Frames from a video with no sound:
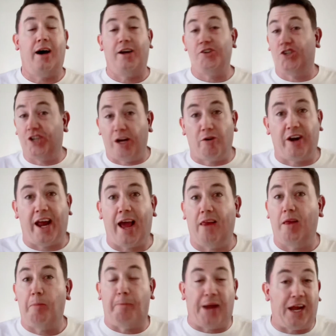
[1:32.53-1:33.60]
Jared
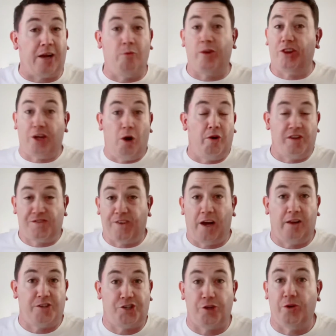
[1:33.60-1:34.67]
Allen banging with Jonas
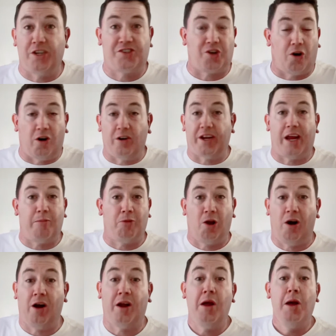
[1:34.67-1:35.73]
Valanciunas all game
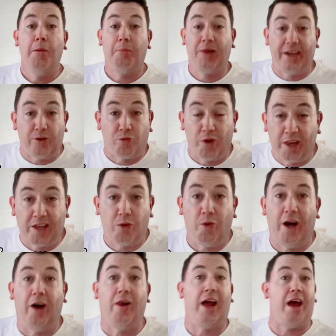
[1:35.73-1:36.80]
long, played really
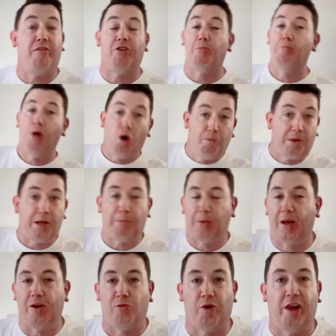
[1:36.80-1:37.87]
well. Evan Mobley
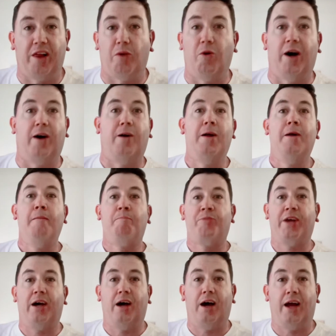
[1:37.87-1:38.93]
played really well.
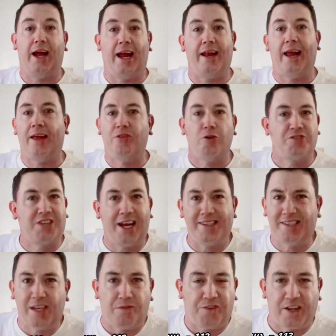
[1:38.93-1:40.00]
And those guys
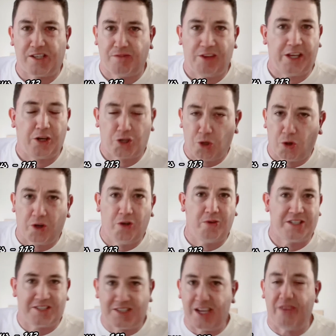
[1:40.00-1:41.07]
defensively, Okoro and
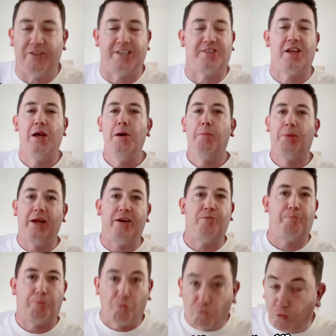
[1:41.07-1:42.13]
Stevens,
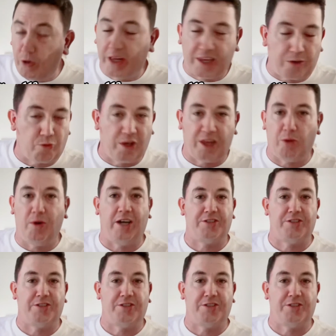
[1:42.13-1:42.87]
played really, really well.